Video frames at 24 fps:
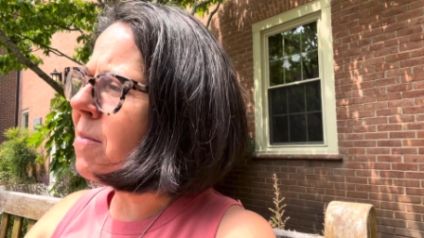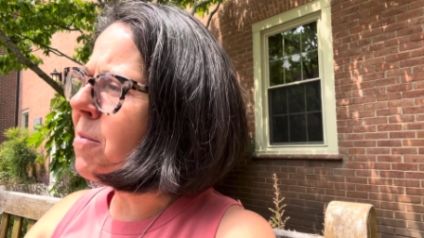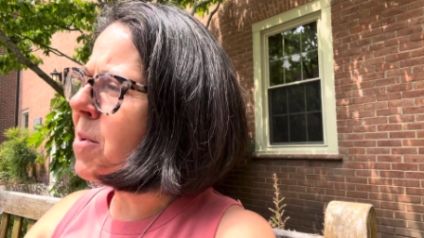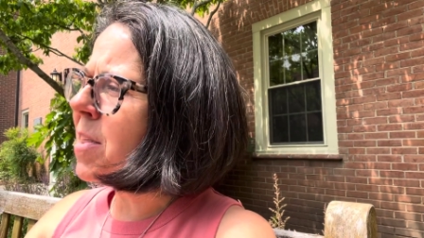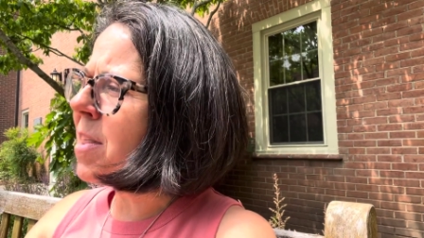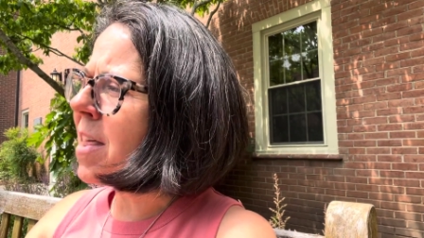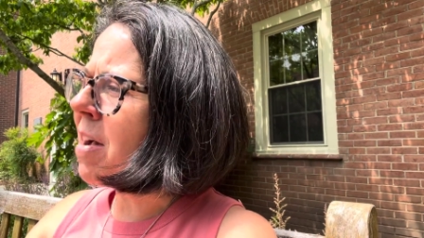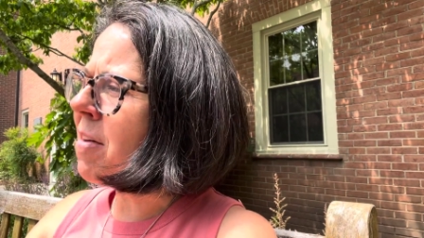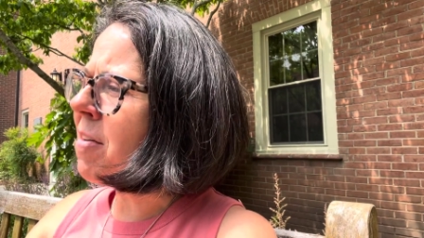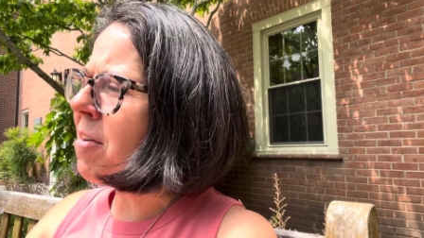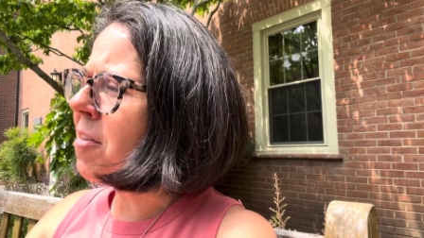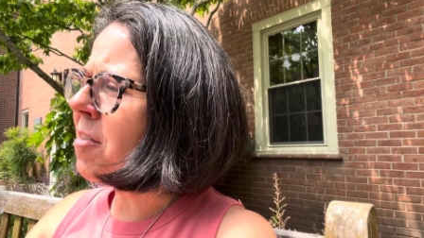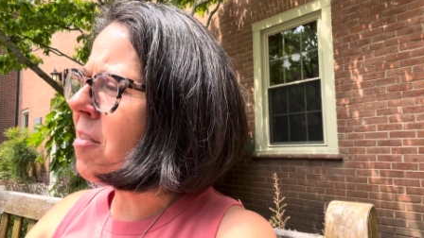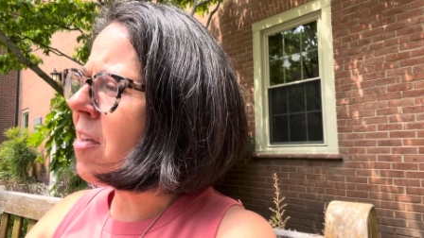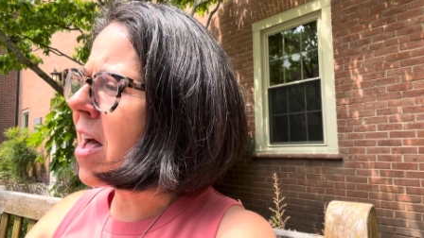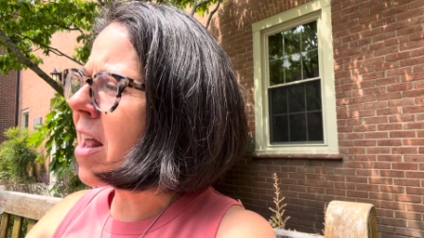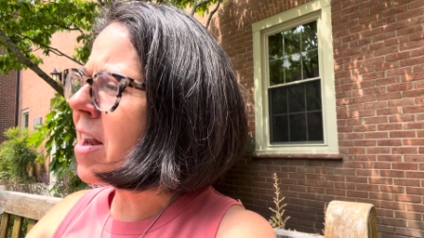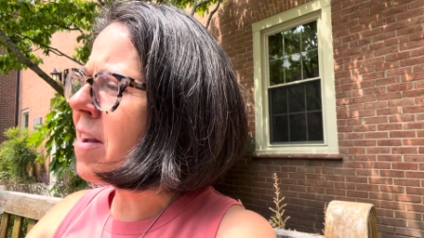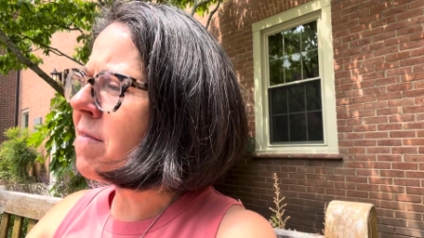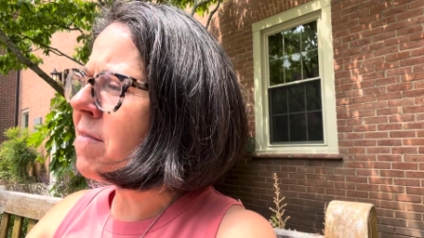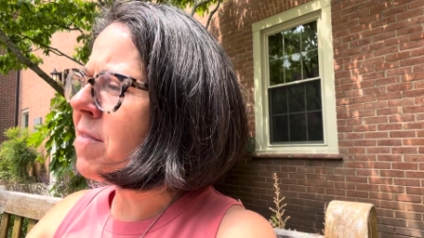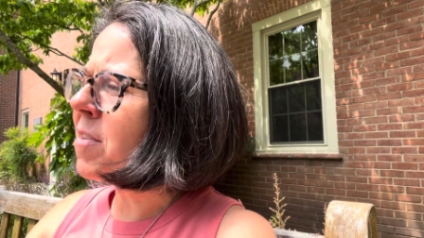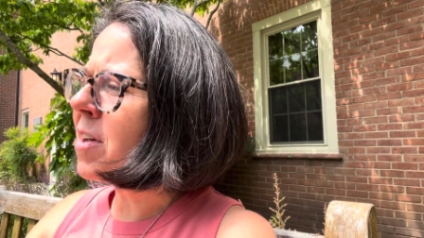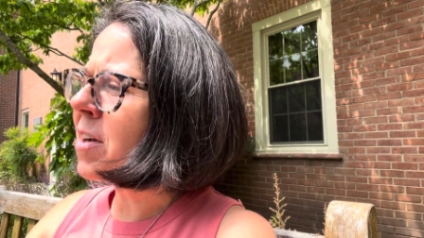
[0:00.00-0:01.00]
without a lot
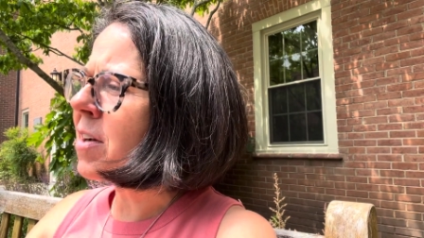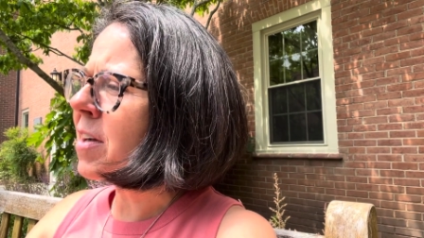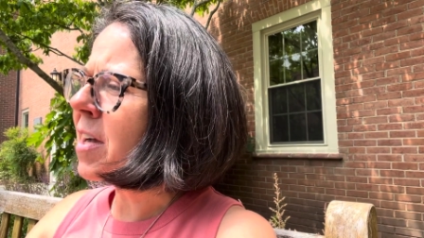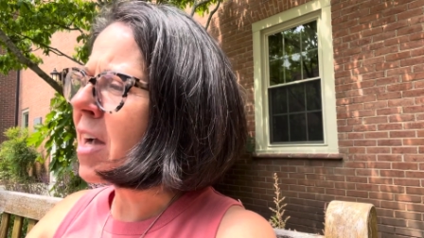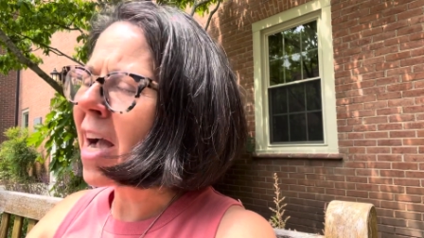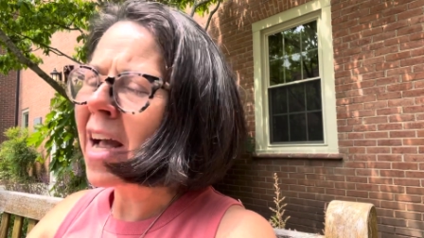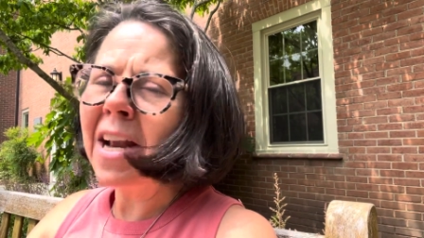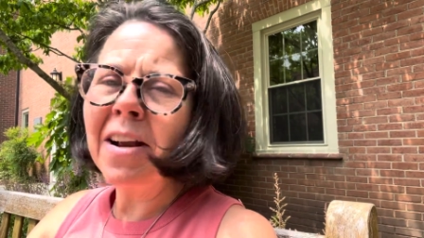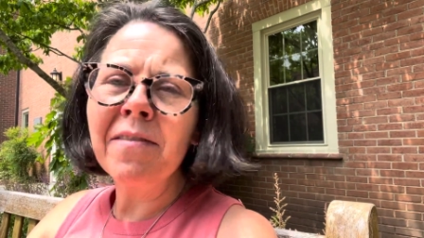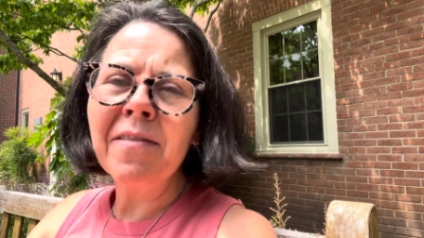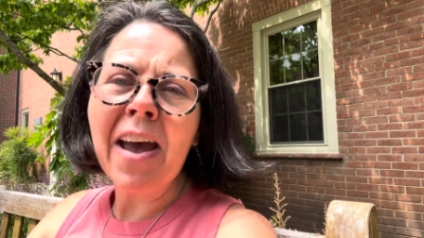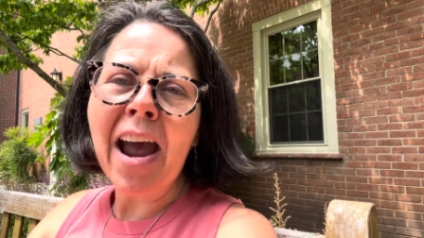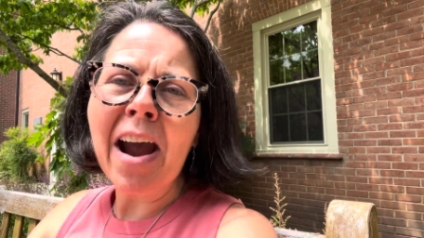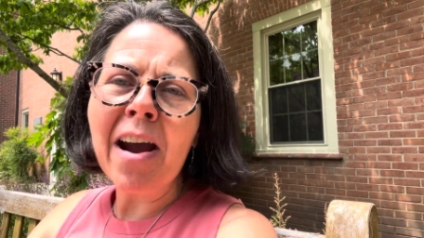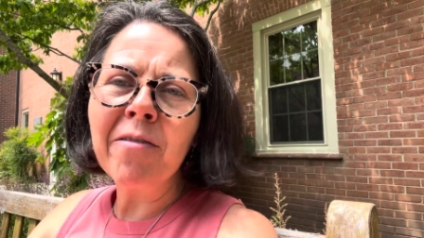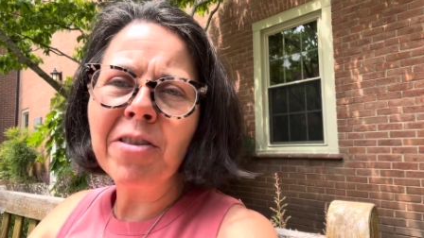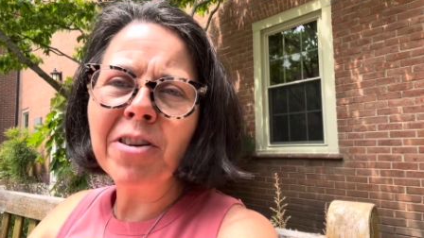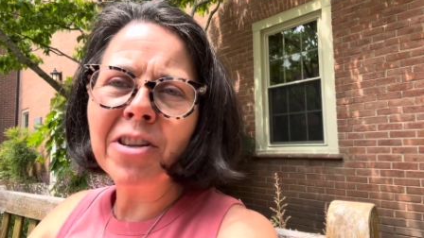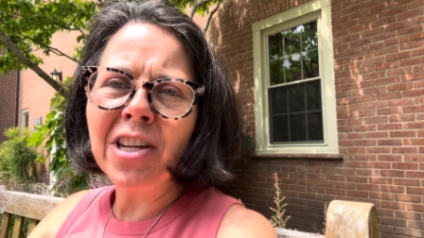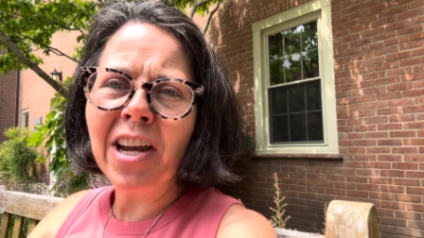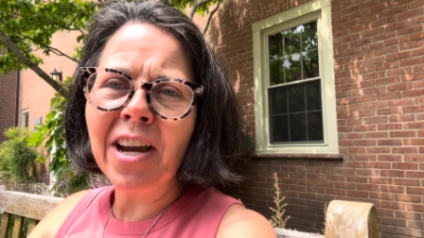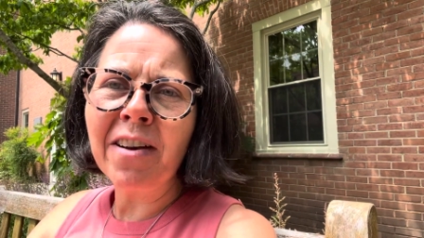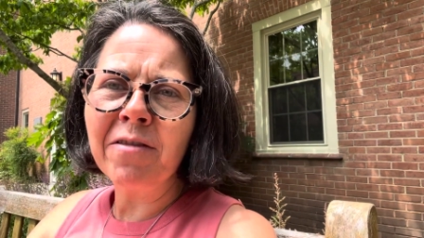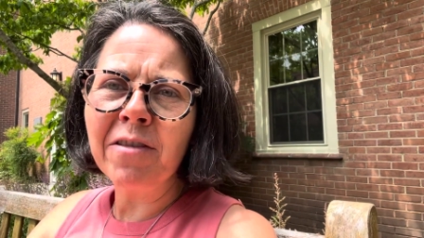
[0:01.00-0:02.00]
of the kind of
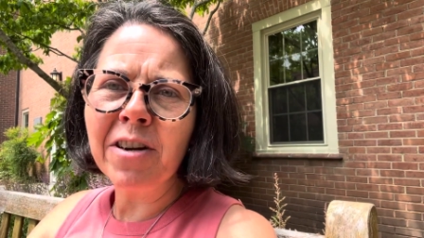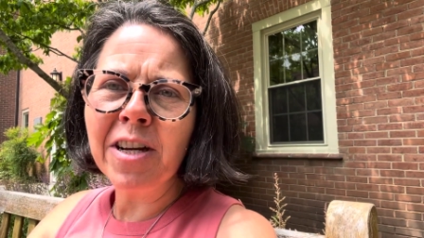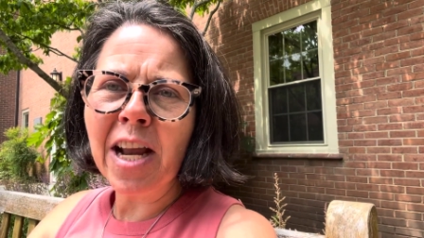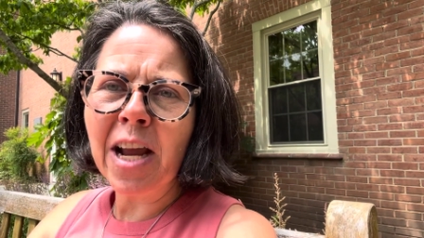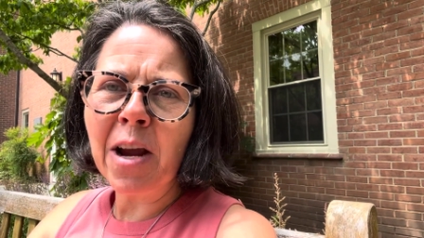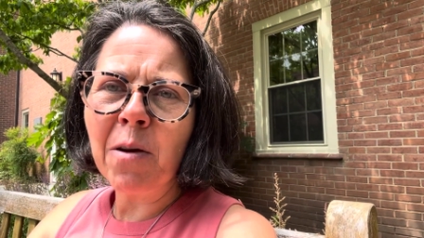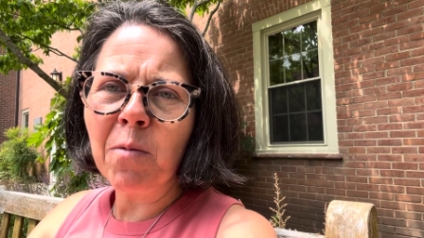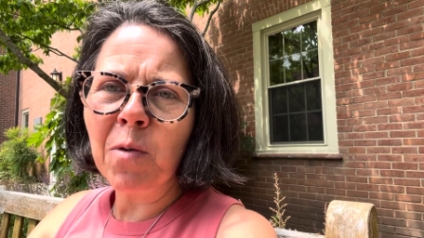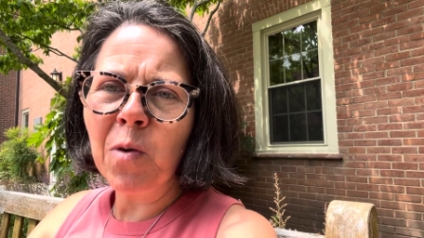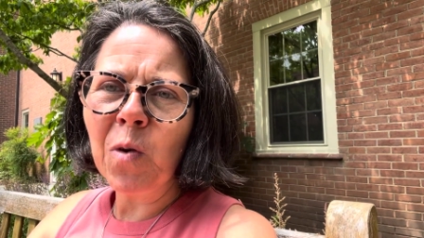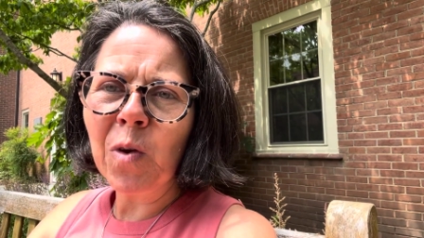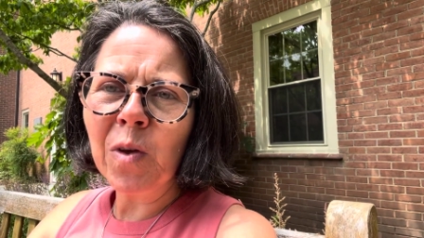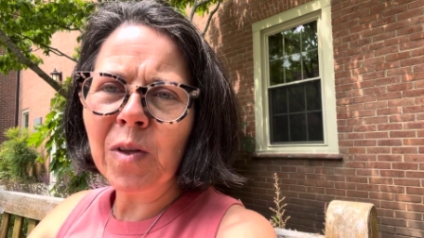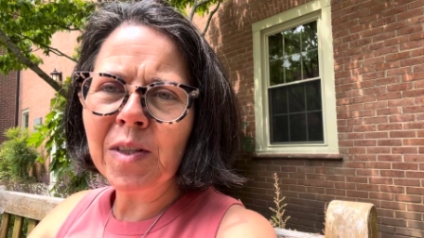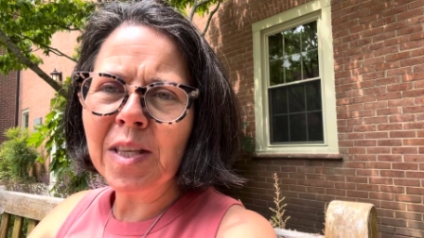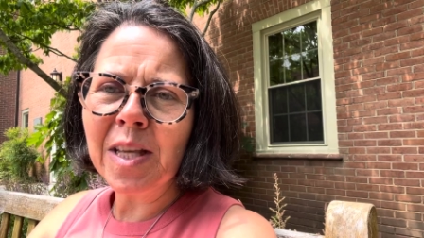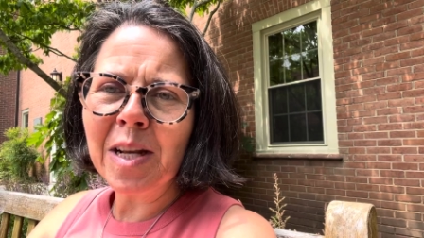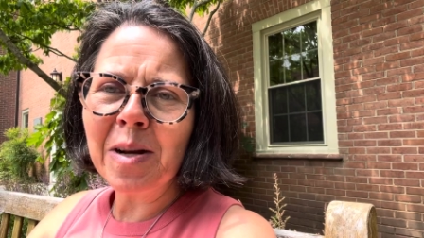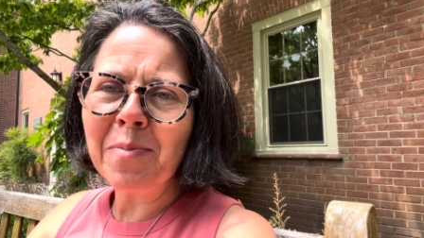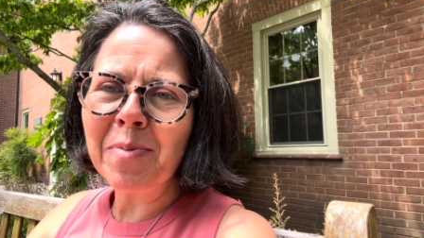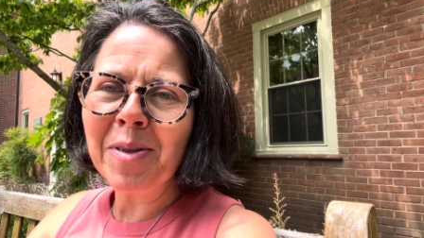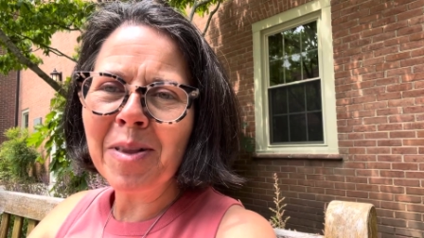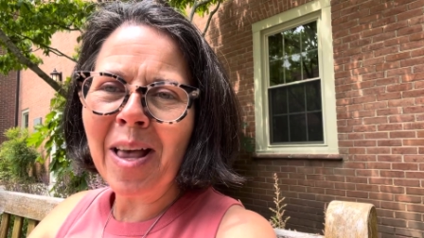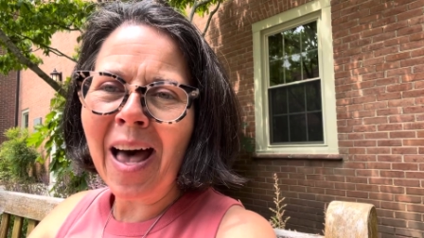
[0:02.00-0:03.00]
average everyday rules that
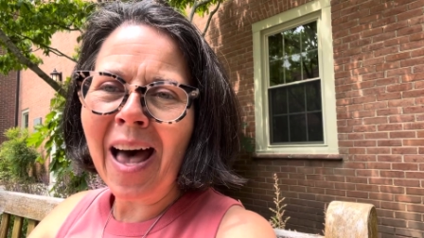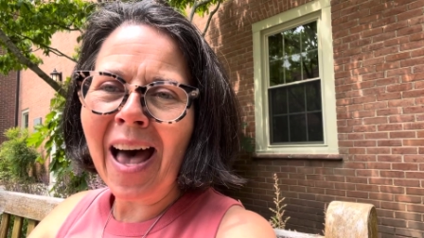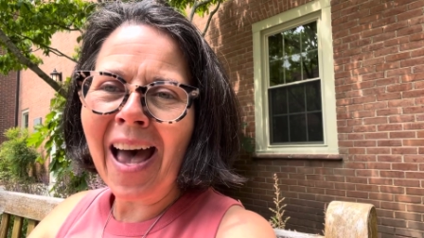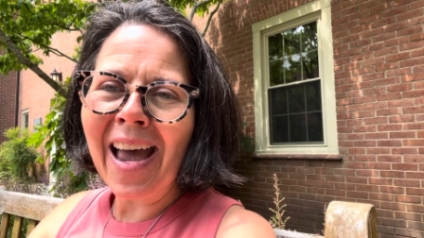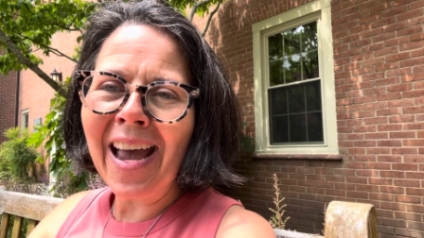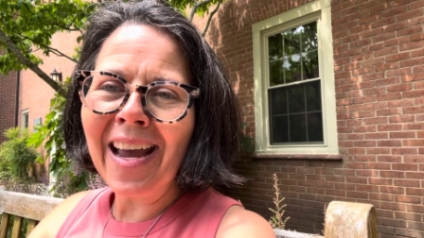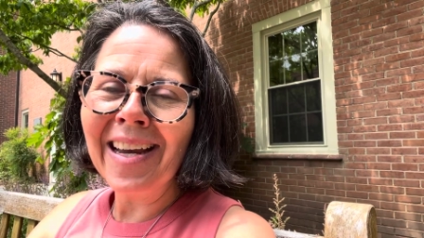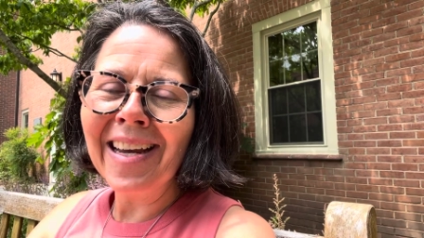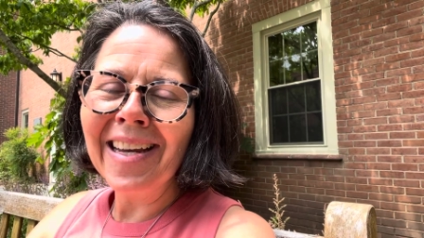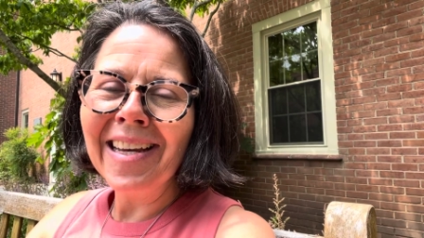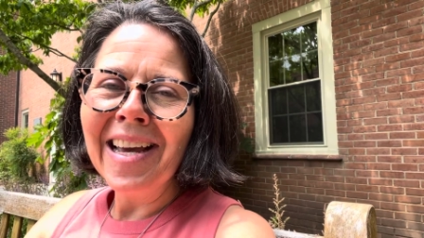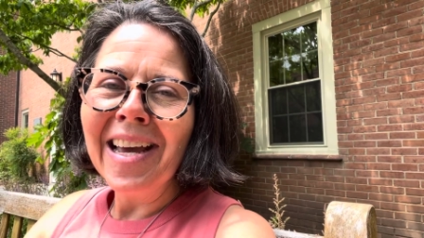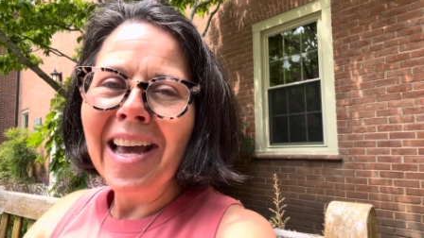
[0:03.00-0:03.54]
apply.